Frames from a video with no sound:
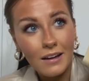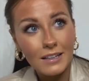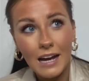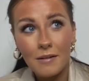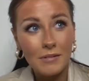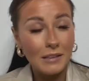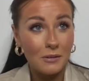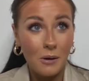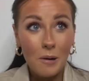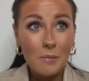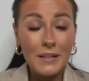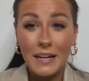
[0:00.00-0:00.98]
I mean, call
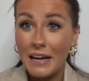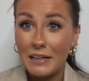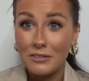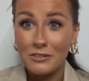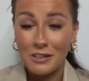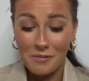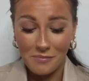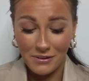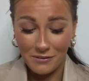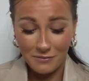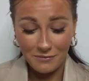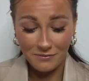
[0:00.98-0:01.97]
me extra, but
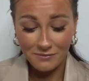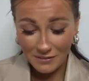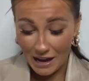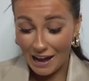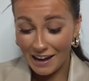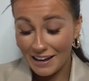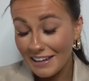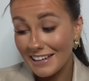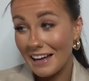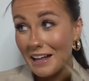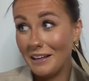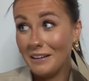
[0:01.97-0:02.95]
I
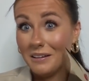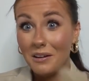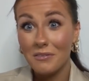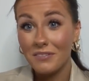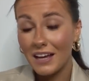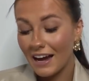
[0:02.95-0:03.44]
love that.